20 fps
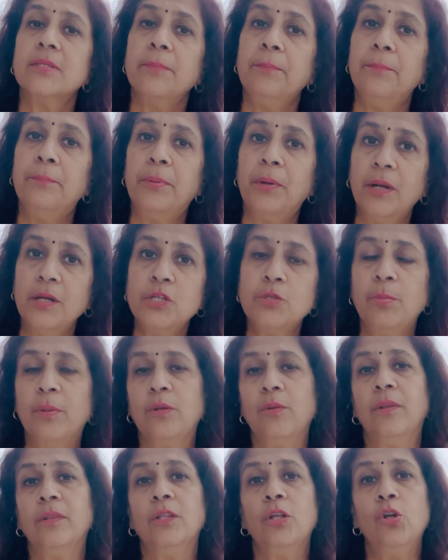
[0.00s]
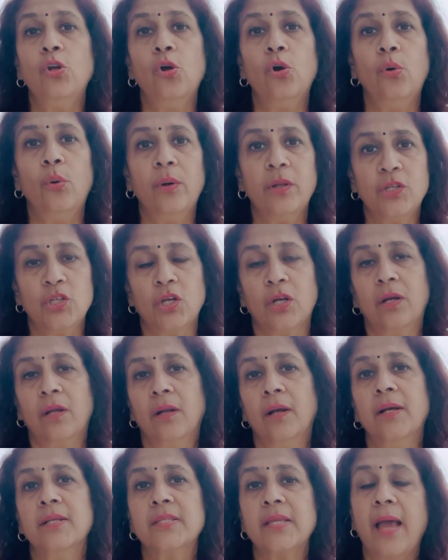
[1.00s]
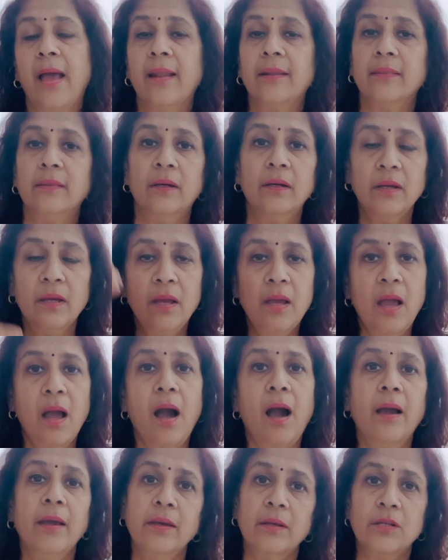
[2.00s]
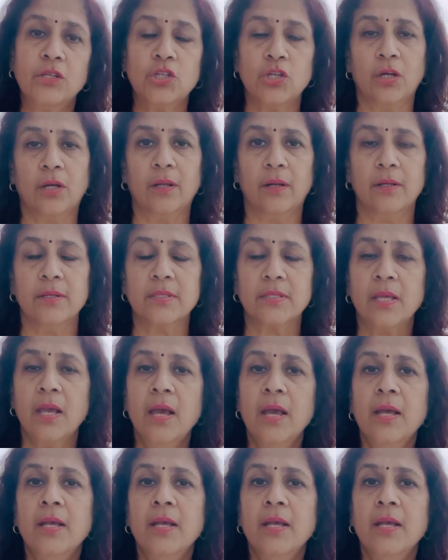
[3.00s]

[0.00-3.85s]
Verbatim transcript: a bridge between the lower chakras and the higher chakras.